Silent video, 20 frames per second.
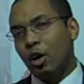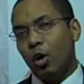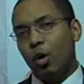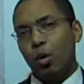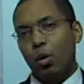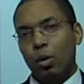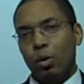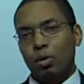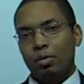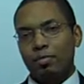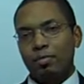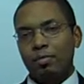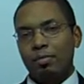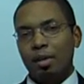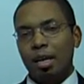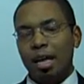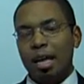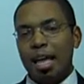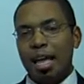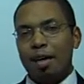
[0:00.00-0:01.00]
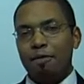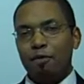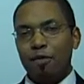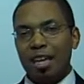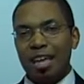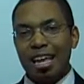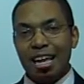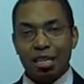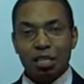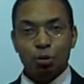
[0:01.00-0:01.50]
cool if
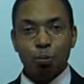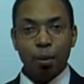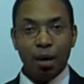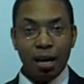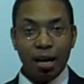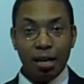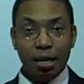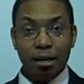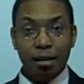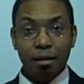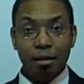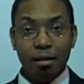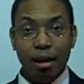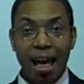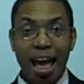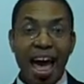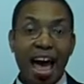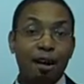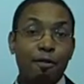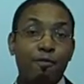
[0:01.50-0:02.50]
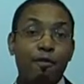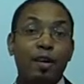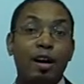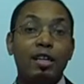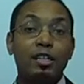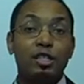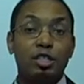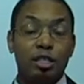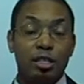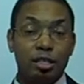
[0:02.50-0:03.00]
each button had
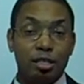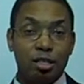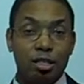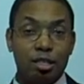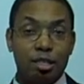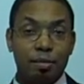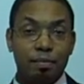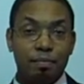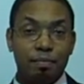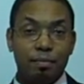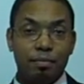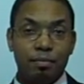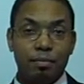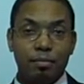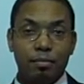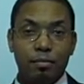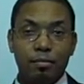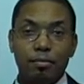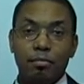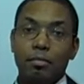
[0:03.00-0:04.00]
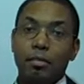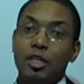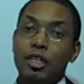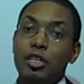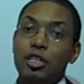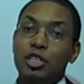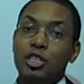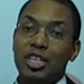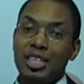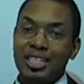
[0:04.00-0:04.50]
functions?
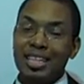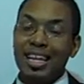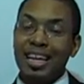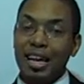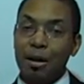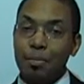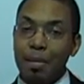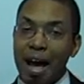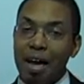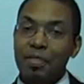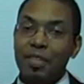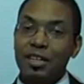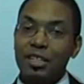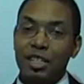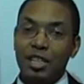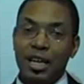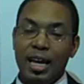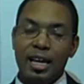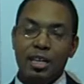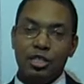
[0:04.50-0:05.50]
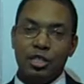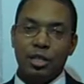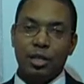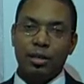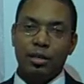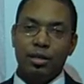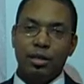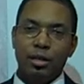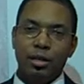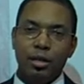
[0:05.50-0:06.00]
Just like in math education.
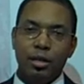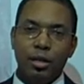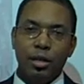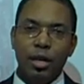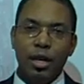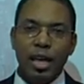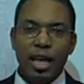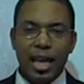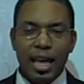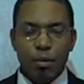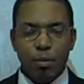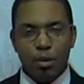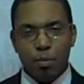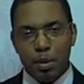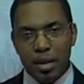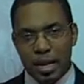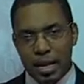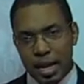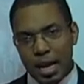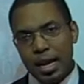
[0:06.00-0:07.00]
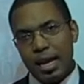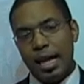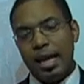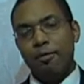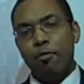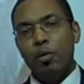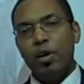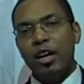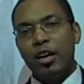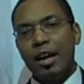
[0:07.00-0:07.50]
It would be neat
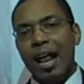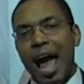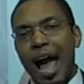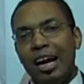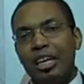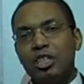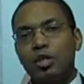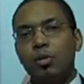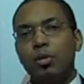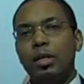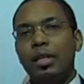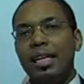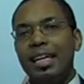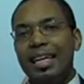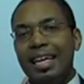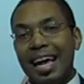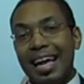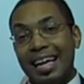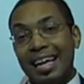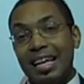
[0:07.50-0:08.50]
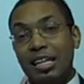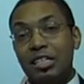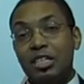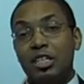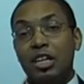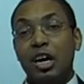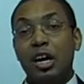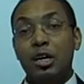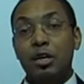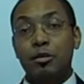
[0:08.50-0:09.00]
if we could actually get kids
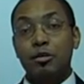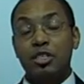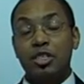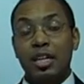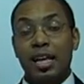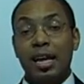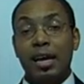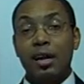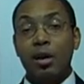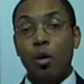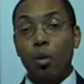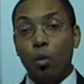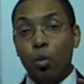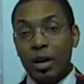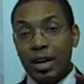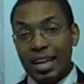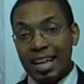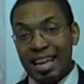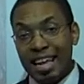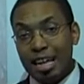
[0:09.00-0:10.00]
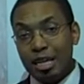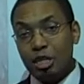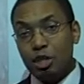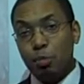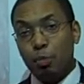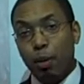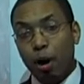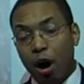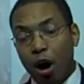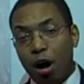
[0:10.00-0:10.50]
to understand what
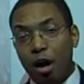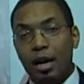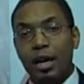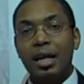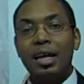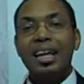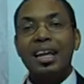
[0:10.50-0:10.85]
each part